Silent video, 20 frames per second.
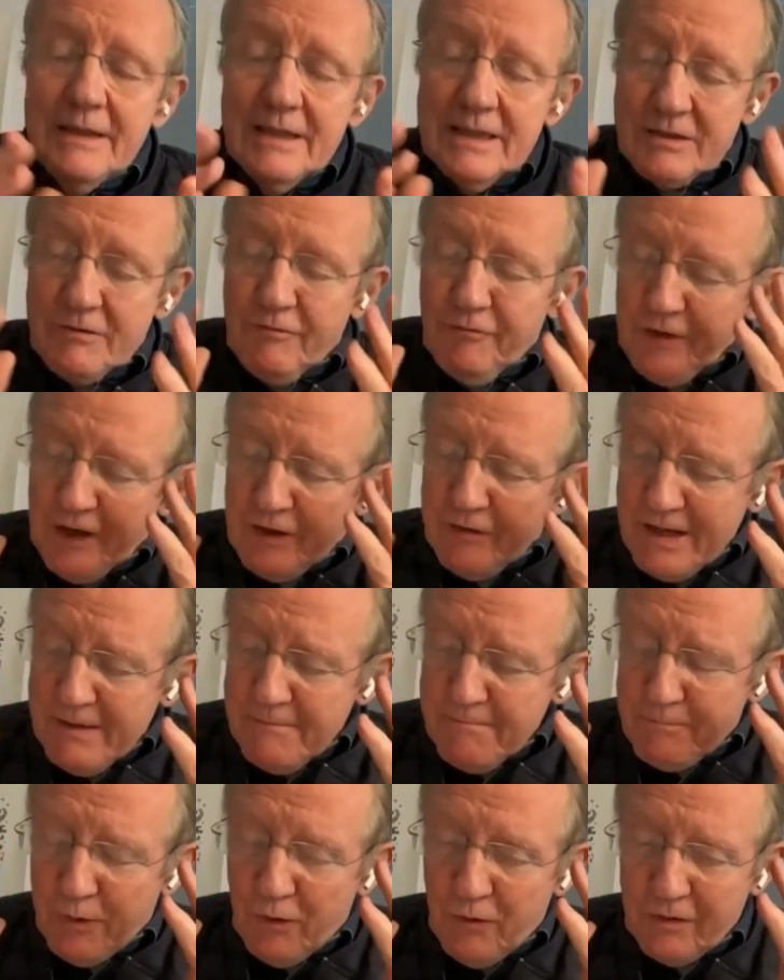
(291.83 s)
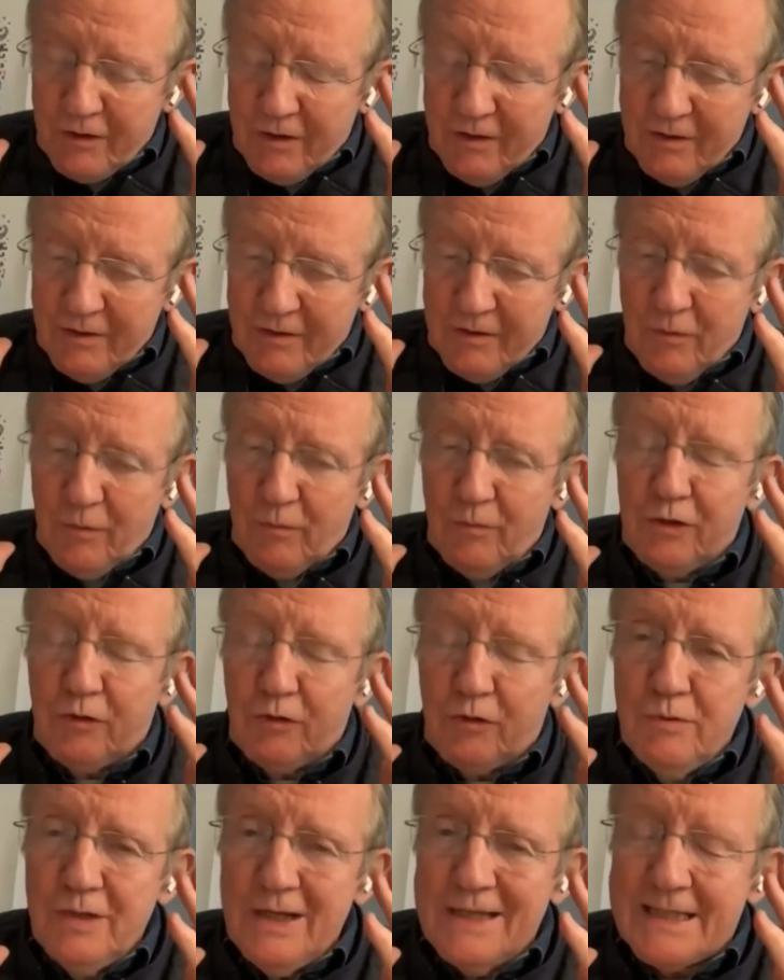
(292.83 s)
it's very important what
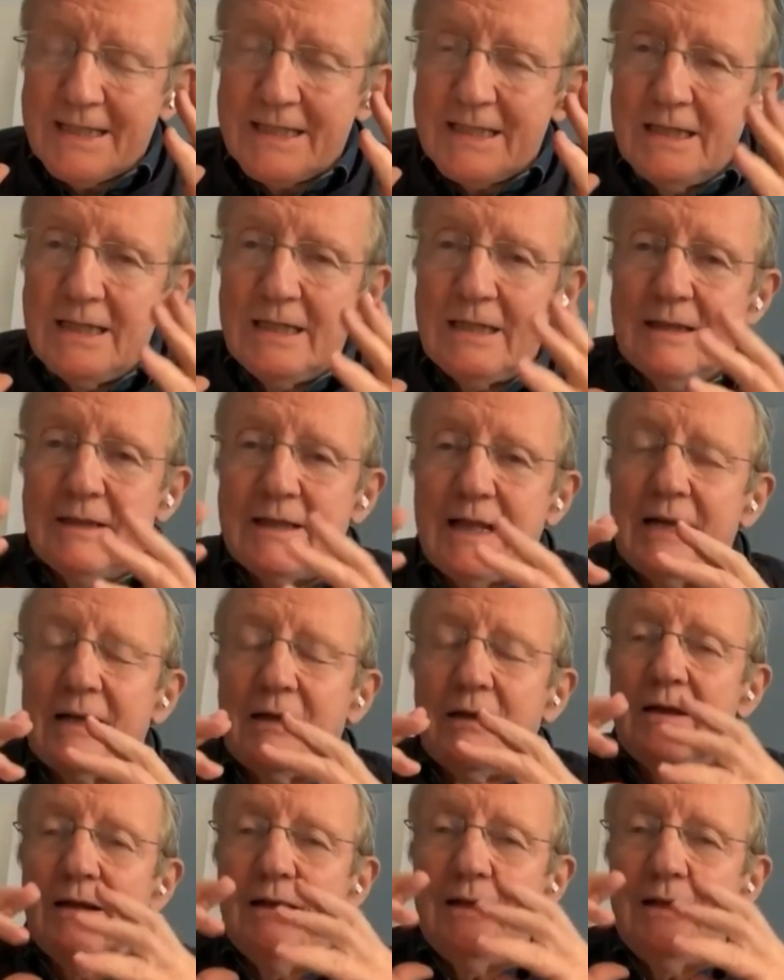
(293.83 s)
Runa said that